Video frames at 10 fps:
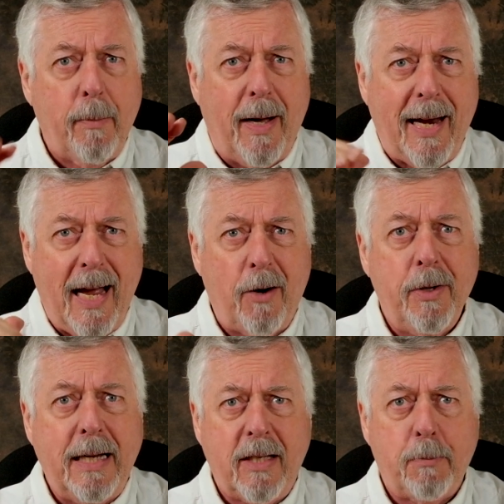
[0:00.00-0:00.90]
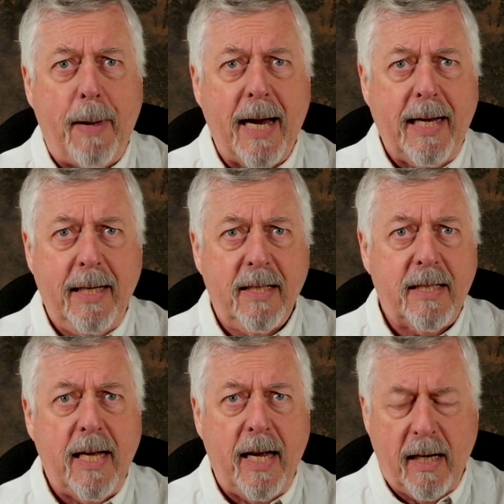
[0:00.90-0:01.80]
about how you get this back end
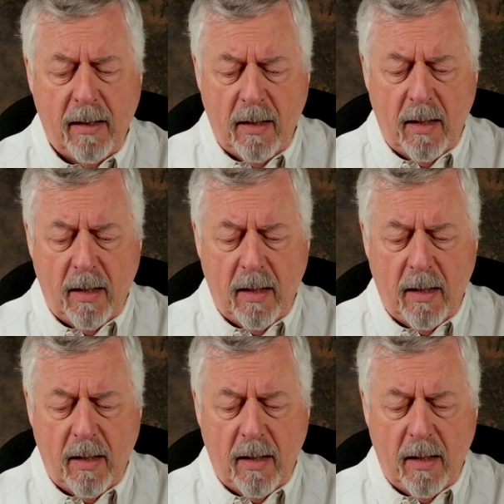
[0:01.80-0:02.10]
sag